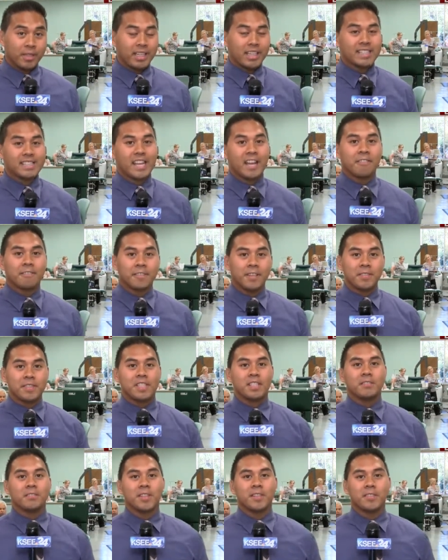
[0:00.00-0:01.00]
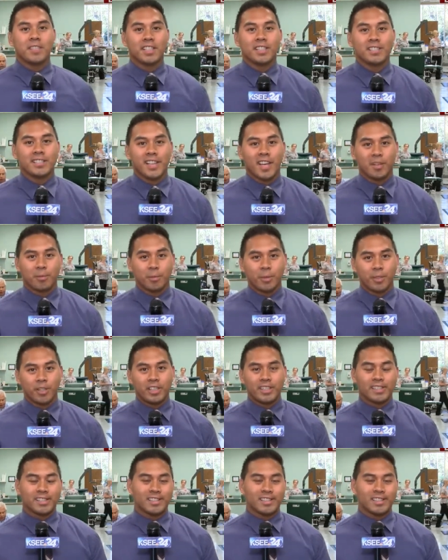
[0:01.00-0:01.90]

It is at 1515 South Moody.